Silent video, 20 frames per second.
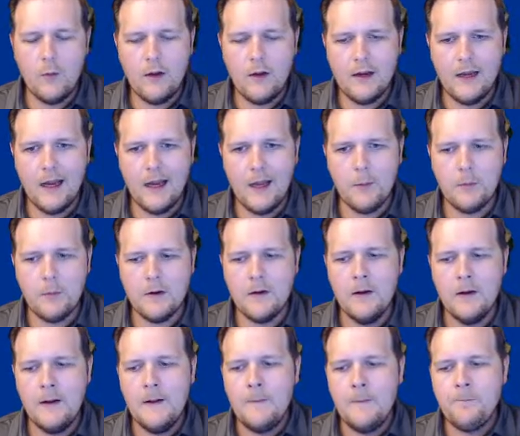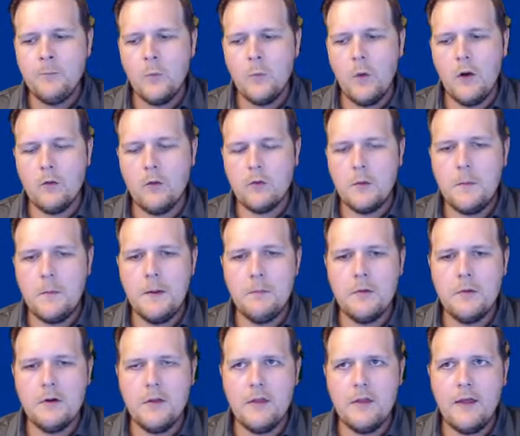What can happen? Well,
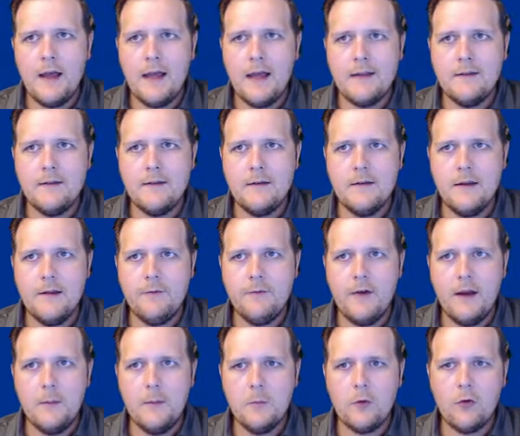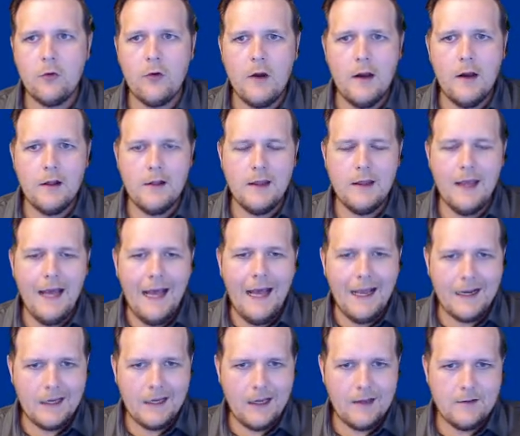remember that if I'm chronically
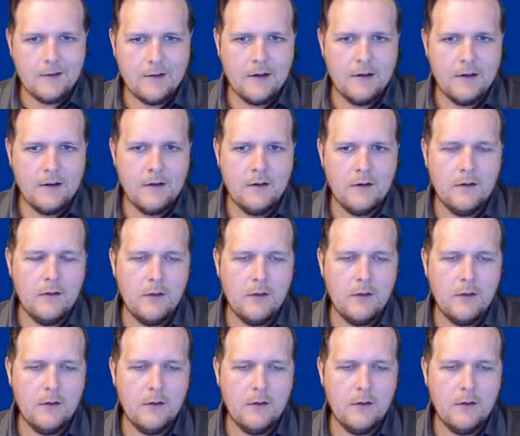agonizing